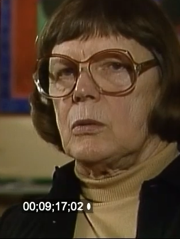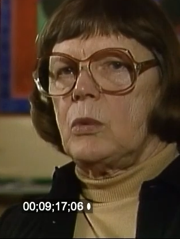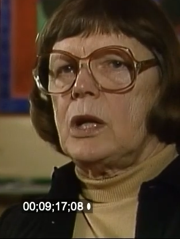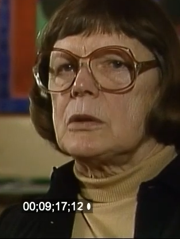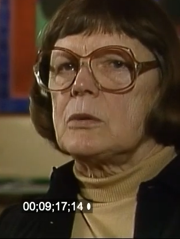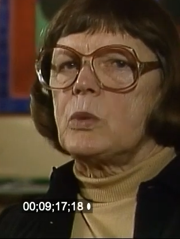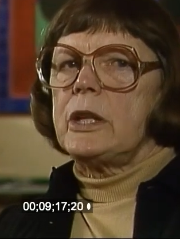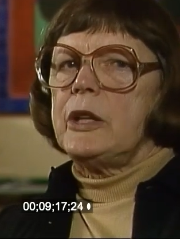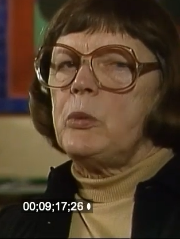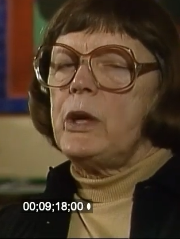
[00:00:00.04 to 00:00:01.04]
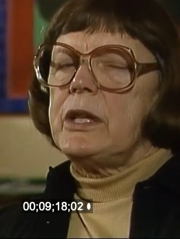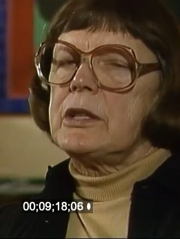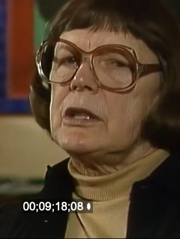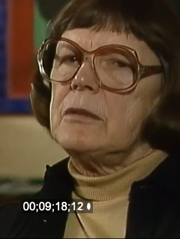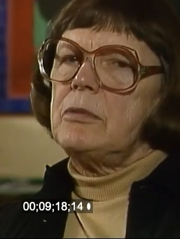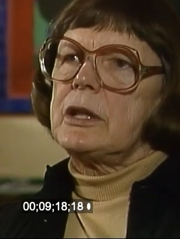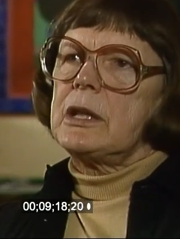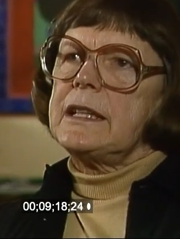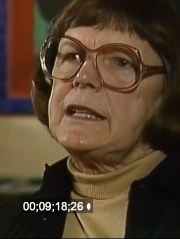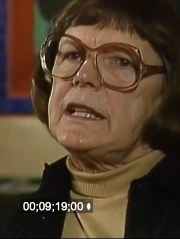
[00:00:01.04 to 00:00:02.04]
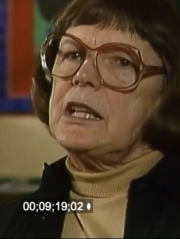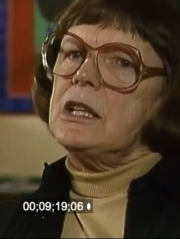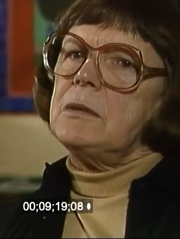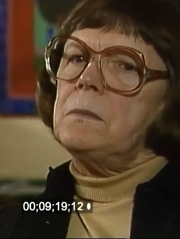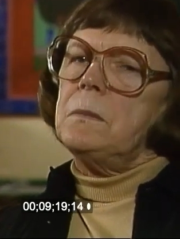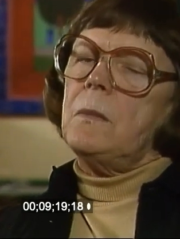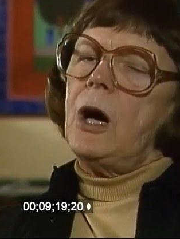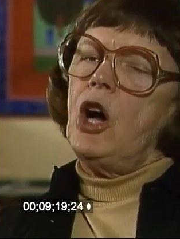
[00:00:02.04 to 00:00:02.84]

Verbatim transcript: Well, we, we deliberately um,